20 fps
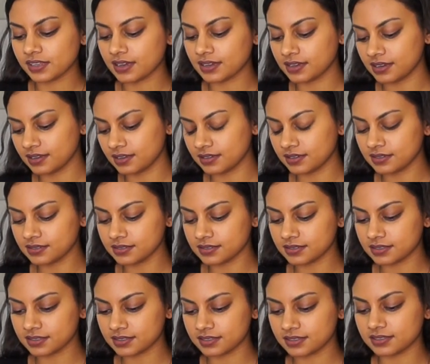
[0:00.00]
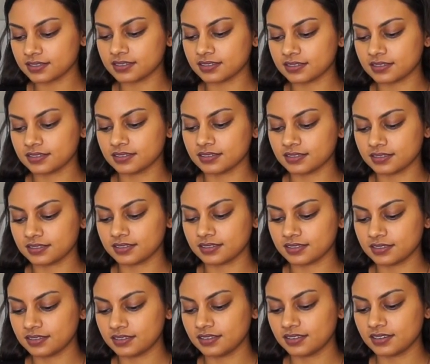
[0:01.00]
like, is
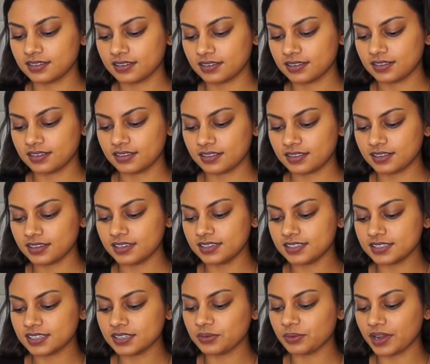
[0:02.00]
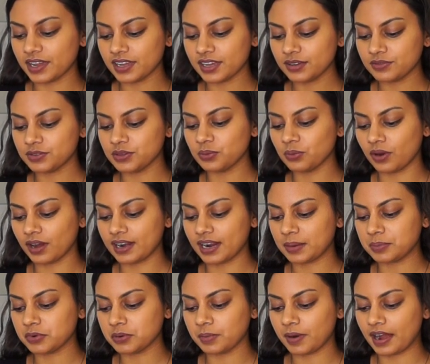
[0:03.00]
the easy way if you want
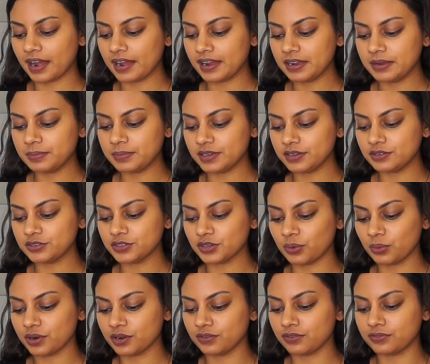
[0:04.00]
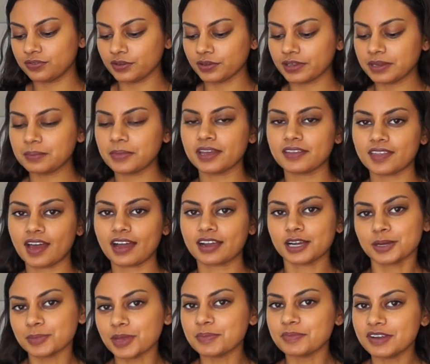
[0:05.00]
apple pie, but you don't want to fully make that
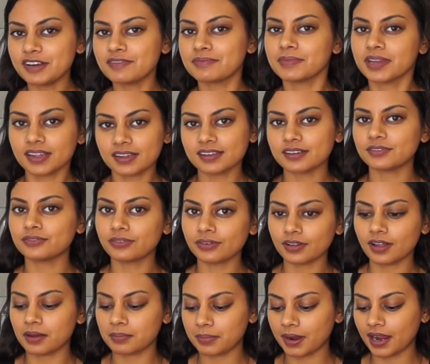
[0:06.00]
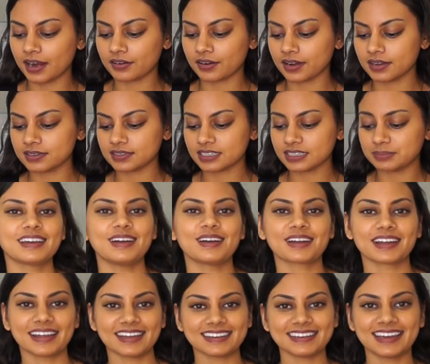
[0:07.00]
commitment of making a full-on pie crust.
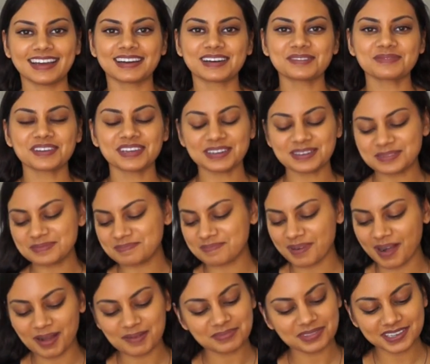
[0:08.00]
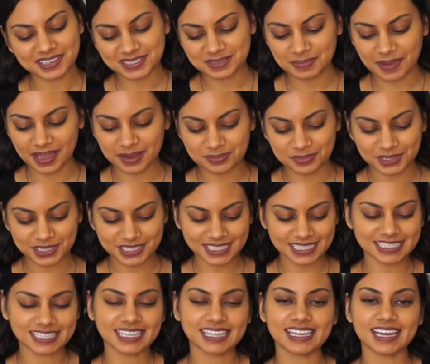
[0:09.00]
Okay, now I'm gonna pop these bad boys
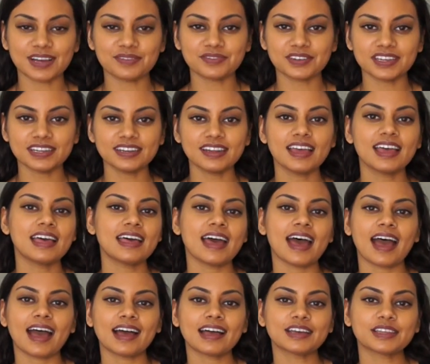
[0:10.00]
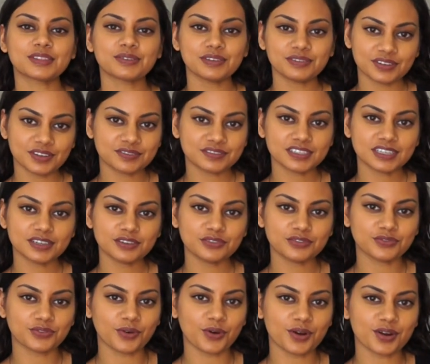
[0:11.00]
into the oven at 350
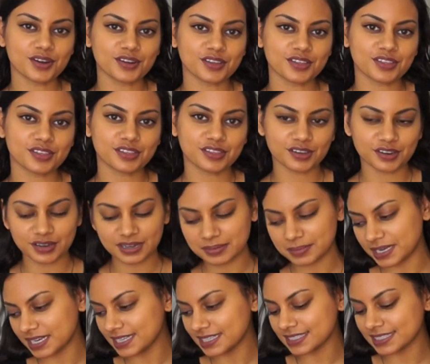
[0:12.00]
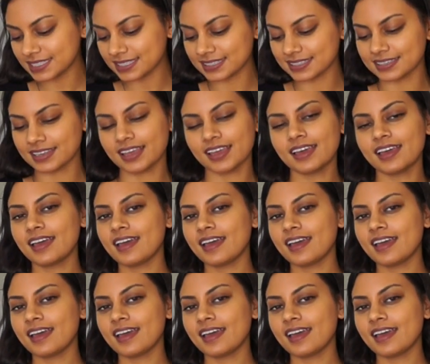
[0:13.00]
for 30 minutes.